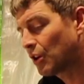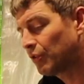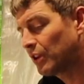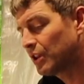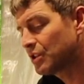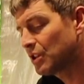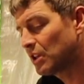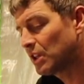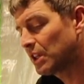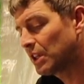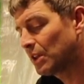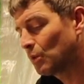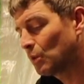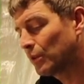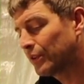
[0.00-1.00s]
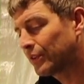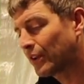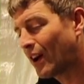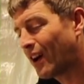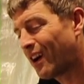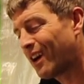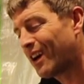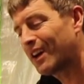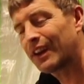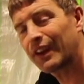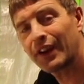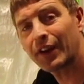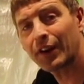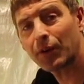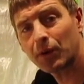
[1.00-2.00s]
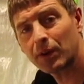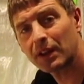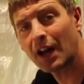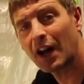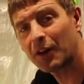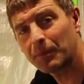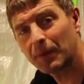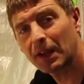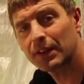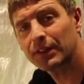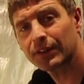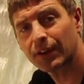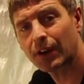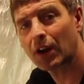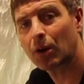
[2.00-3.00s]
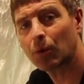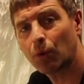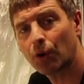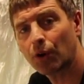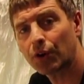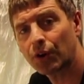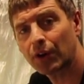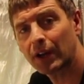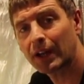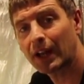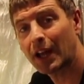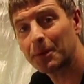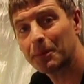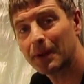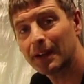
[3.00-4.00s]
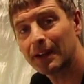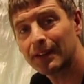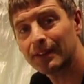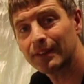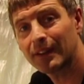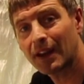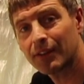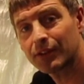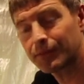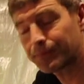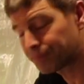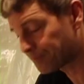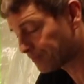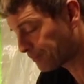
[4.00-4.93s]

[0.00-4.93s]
originally was high with that mix, and our water came in at 7.